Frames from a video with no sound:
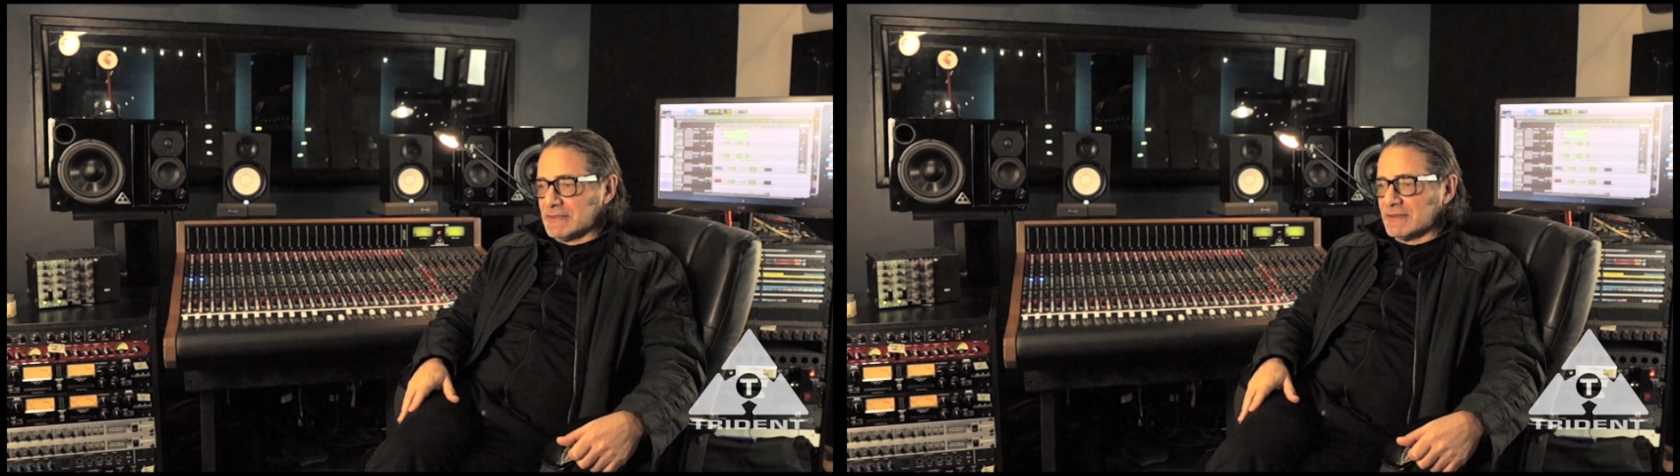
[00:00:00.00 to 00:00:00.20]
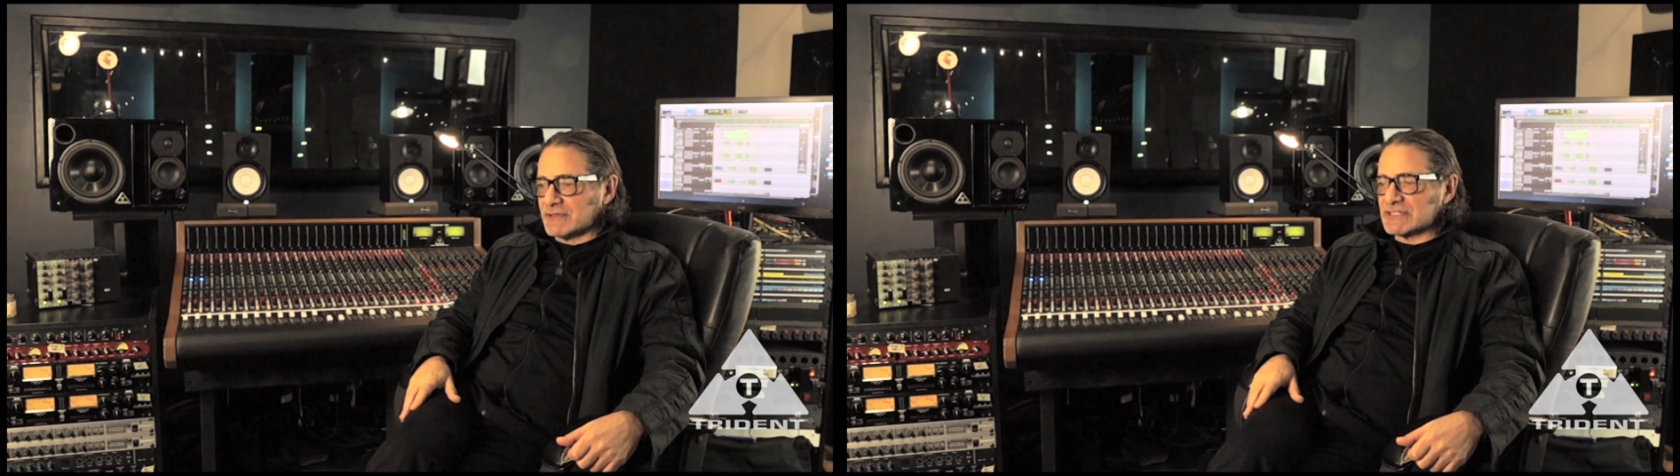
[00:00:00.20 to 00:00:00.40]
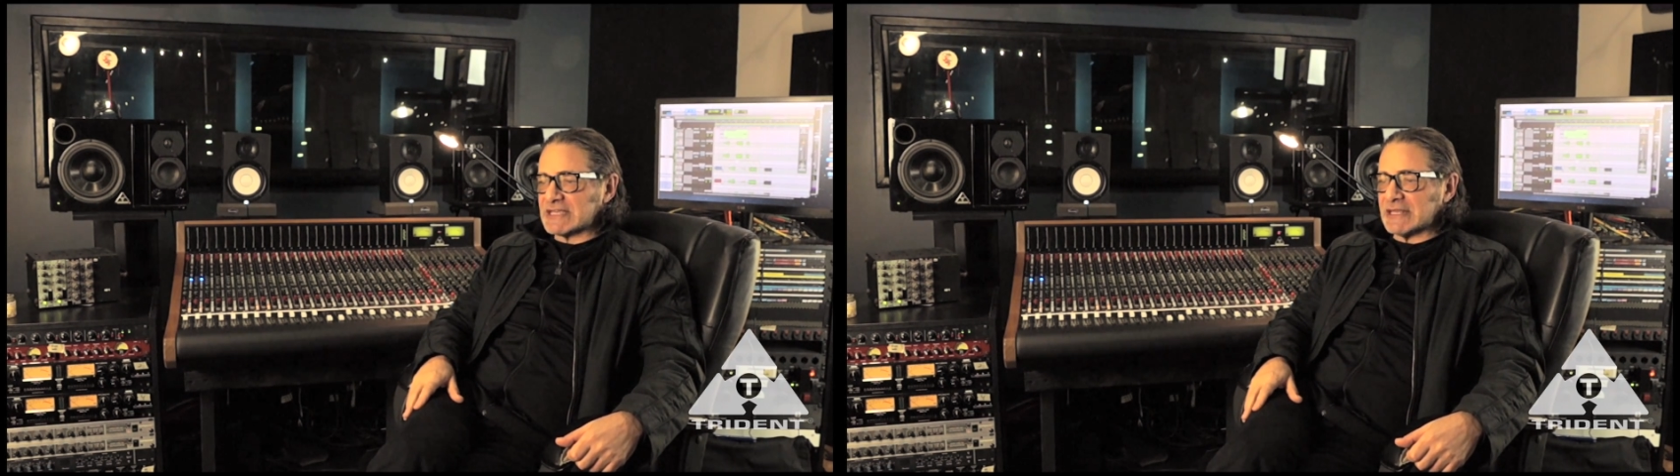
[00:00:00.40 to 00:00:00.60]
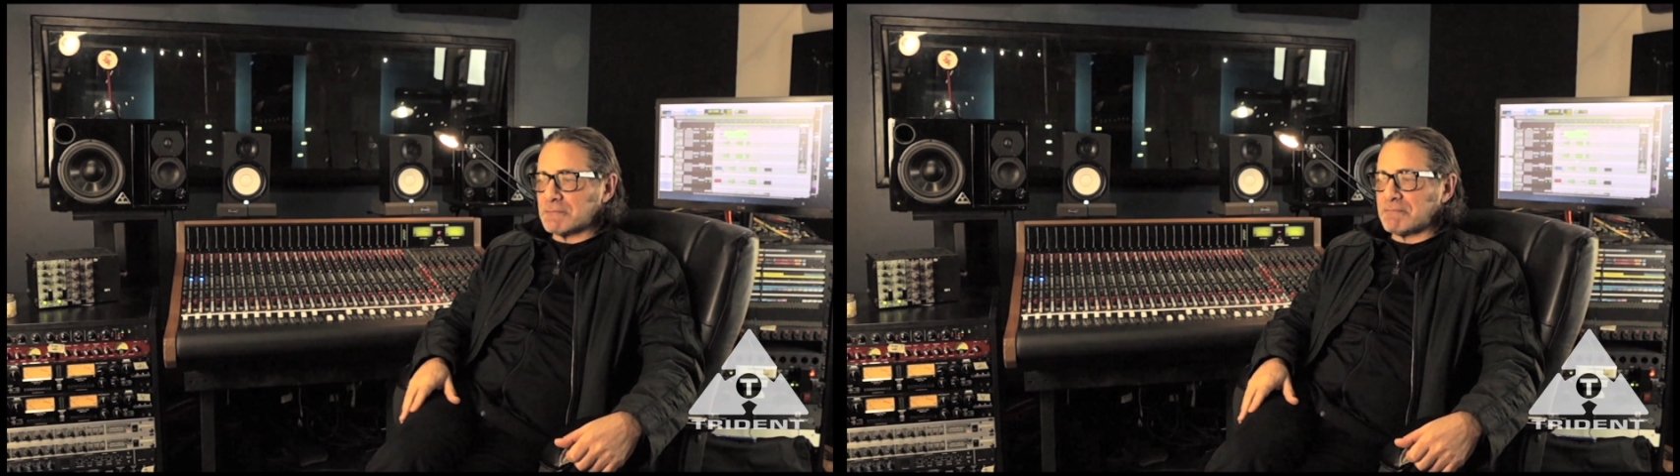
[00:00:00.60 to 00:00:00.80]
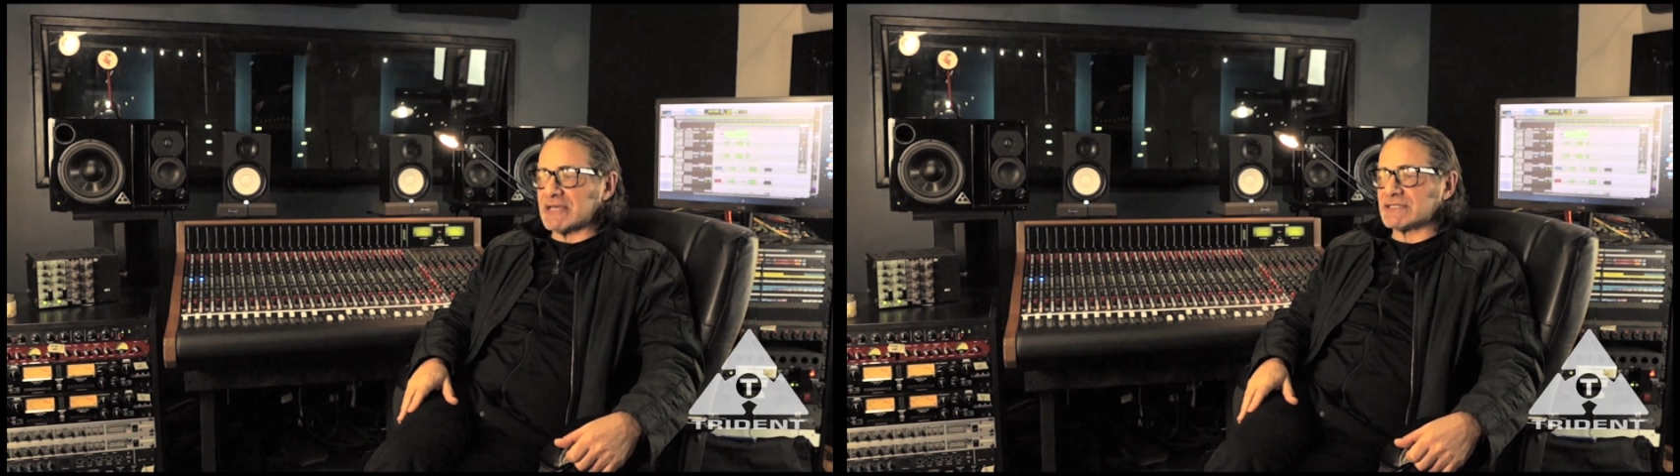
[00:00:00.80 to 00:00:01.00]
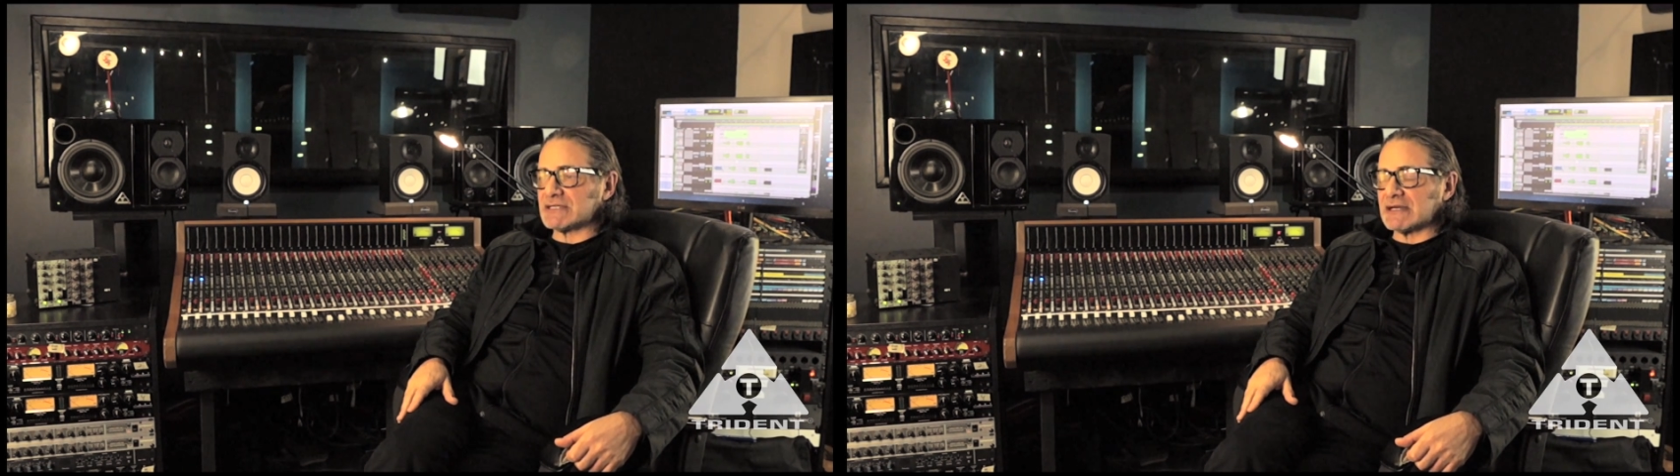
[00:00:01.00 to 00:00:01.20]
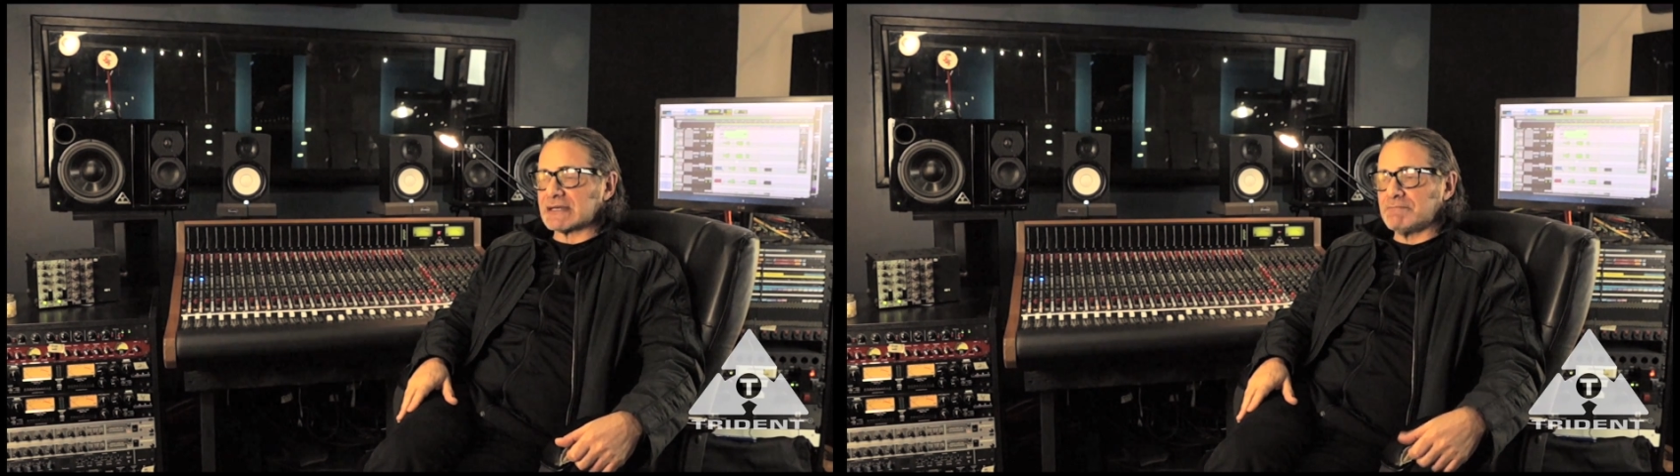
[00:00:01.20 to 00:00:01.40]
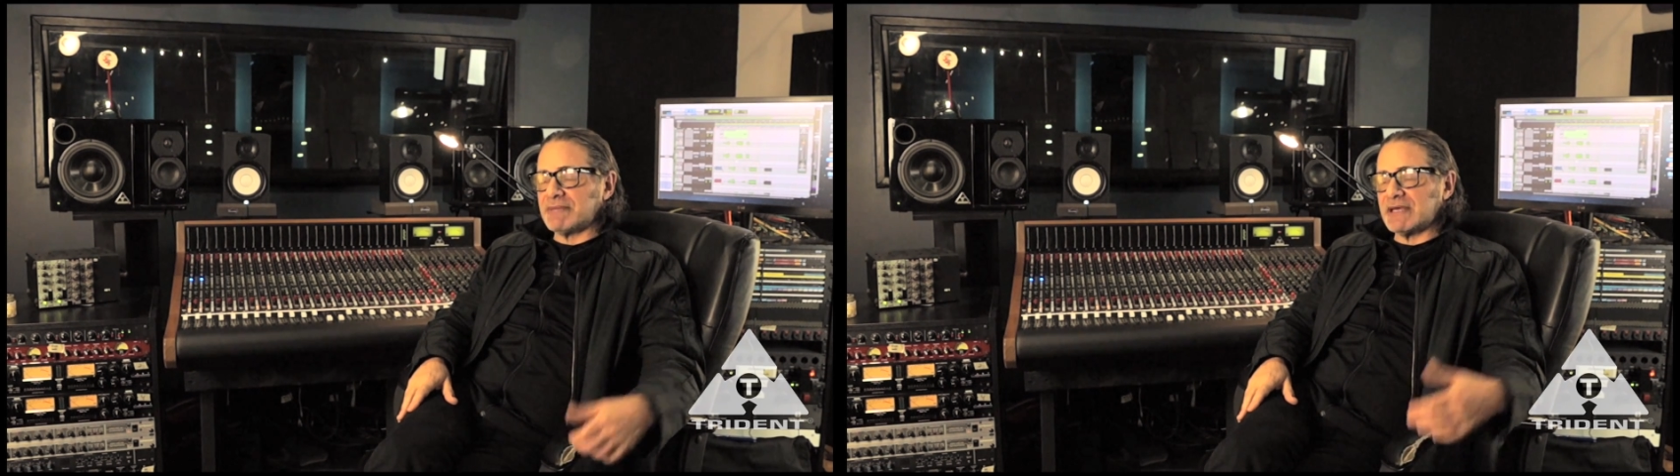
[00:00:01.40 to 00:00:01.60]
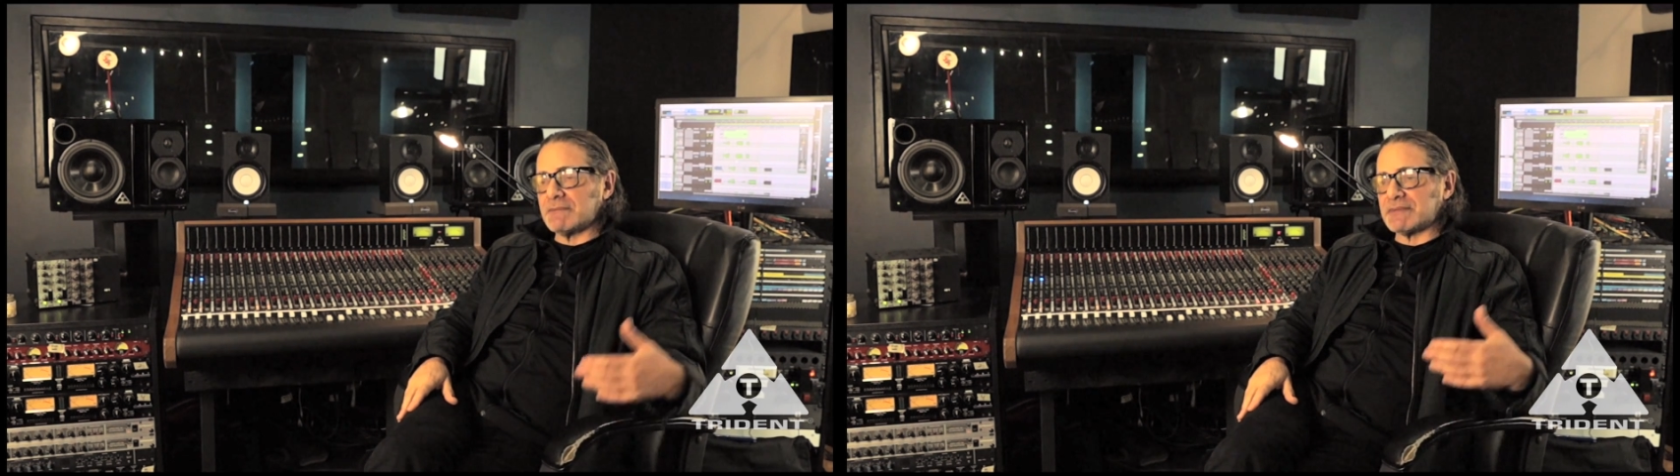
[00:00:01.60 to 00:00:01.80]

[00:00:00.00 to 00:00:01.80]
not just get the best that I can be,